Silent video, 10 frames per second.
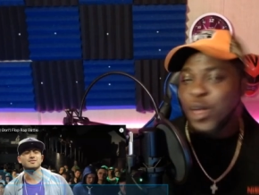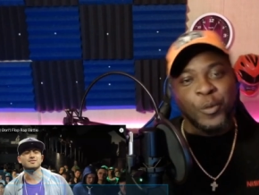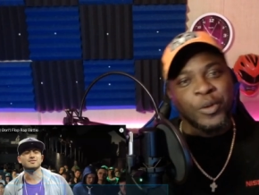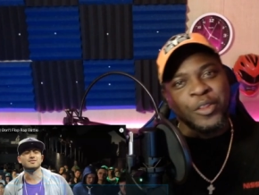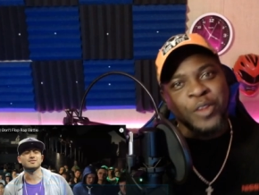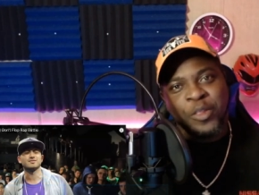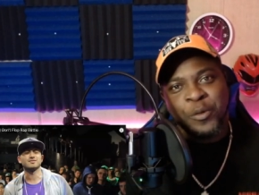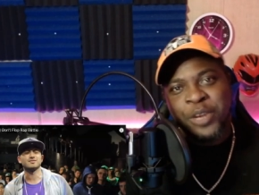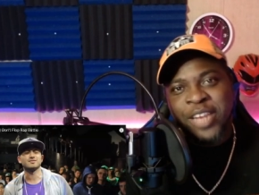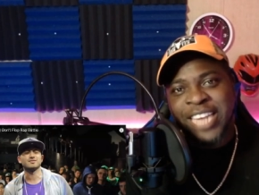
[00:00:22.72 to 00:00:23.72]
with another
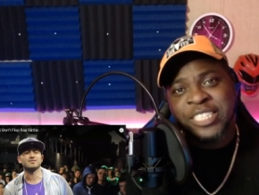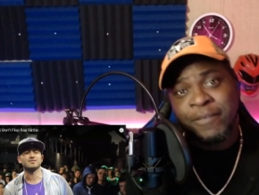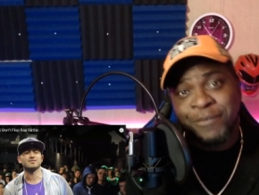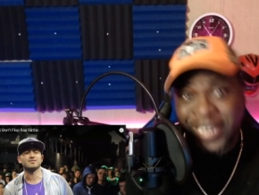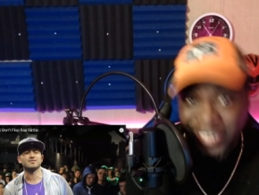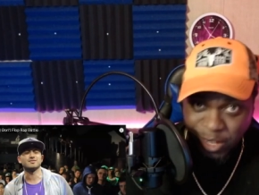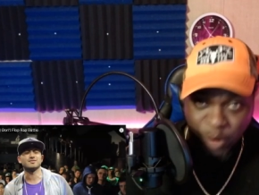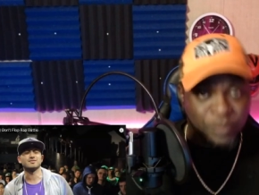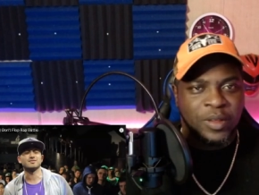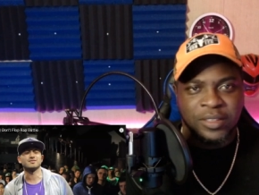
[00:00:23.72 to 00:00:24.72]
reaction
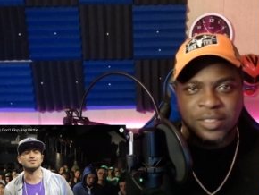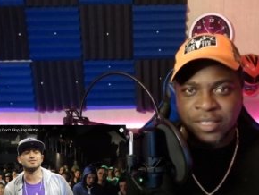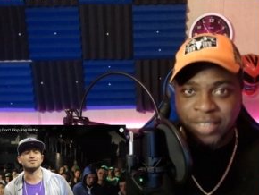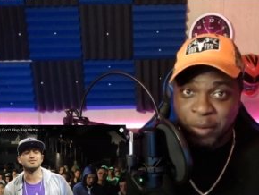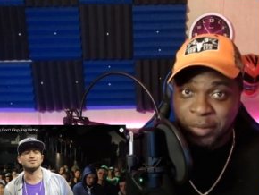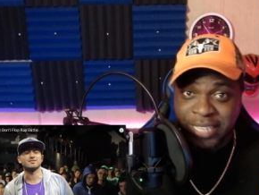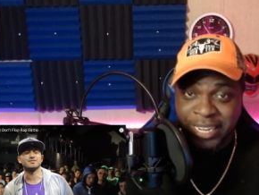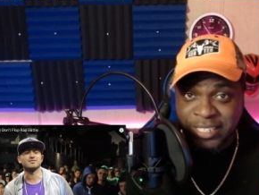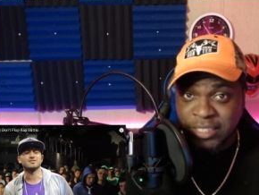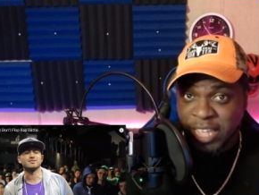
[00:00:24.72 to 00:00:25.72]
video. Today we
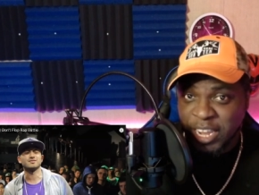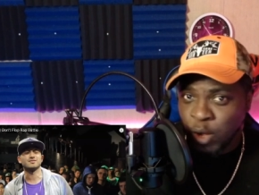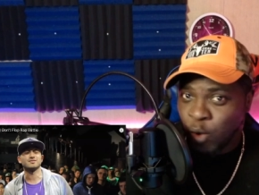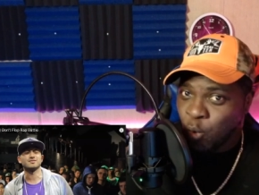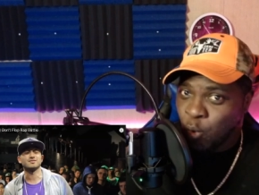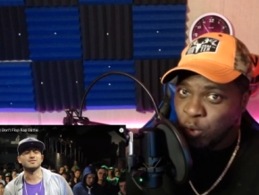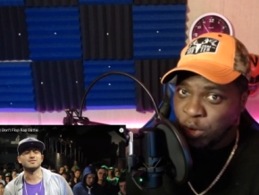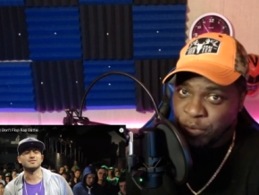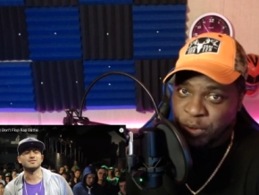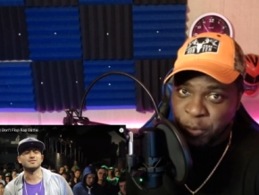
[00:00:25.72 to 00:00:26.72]
take this thing in a whole
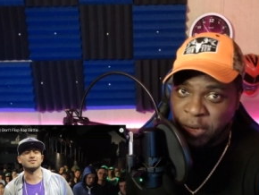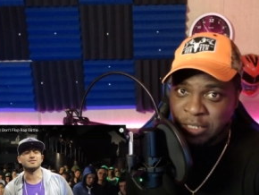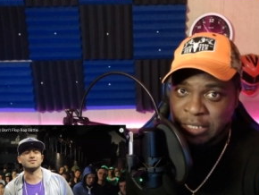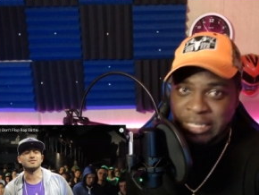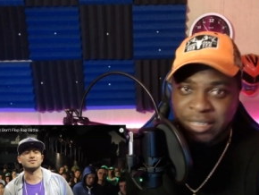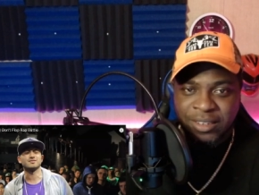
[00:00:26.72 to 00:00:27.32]
different direction